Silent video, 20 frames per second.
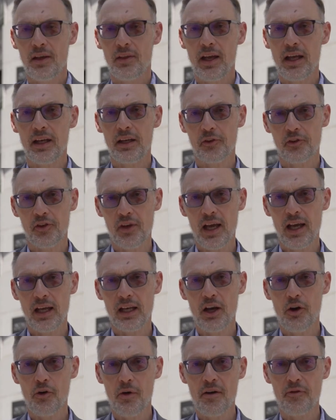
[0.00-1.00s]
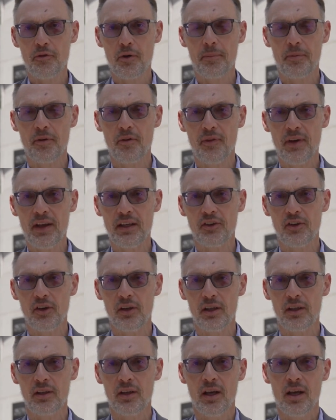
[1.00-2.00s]
That has not, however,
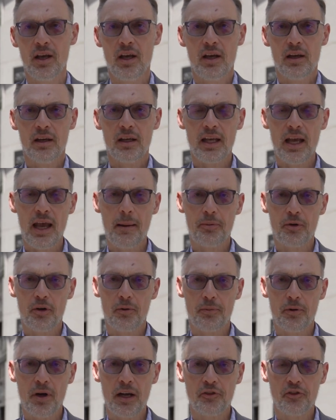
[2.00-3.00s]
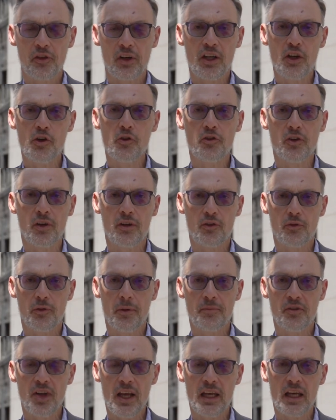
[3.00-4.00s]
prevented capital prosecutions
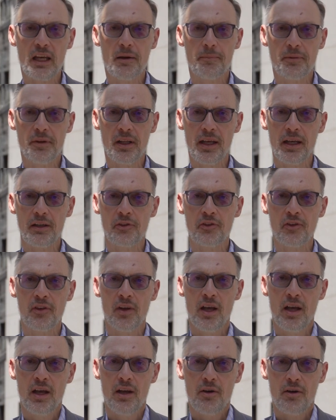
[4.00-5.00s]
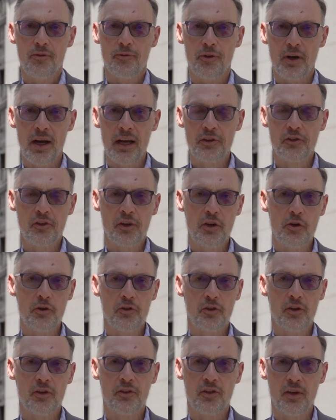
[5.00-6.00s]
from taking place for
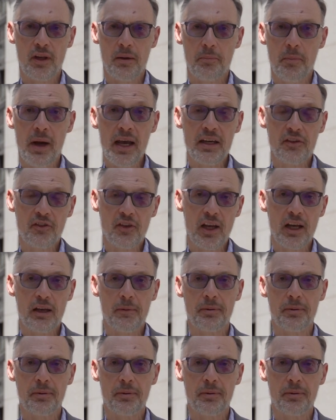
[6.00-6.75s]
executions that might take